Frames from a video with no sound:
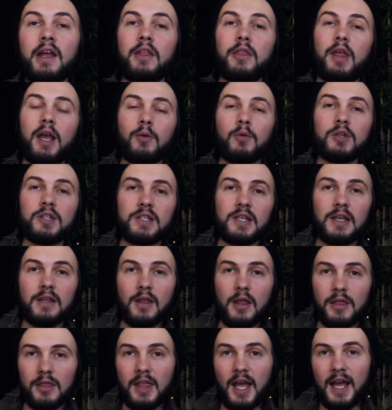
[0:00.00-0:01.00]
they will see
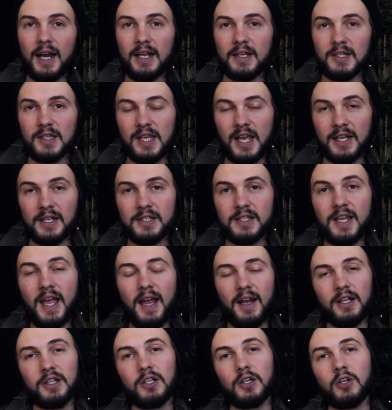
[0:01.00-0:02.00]
that that is the
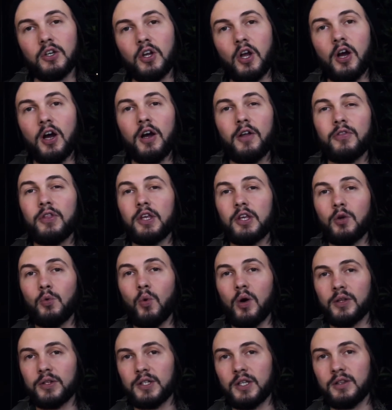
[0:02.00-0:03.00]
exact card that you
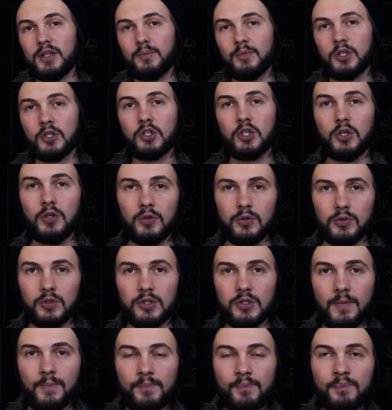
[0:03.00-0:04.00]
wanted them to choose.